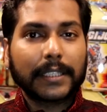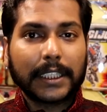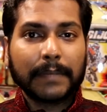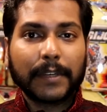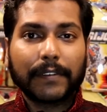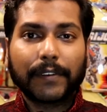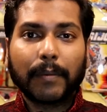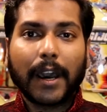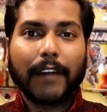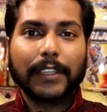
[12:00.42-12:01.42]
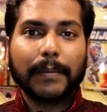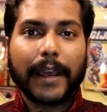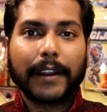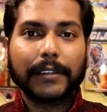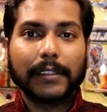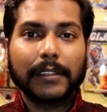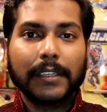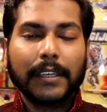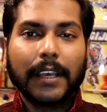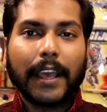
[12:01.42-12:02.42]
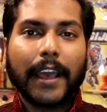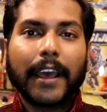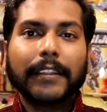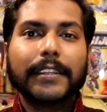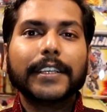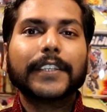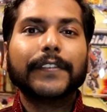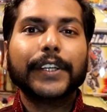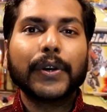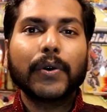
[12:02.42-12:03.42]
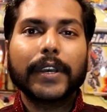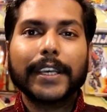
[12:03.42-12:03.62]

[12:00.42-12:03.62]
a steamer from Half the Battle, and this video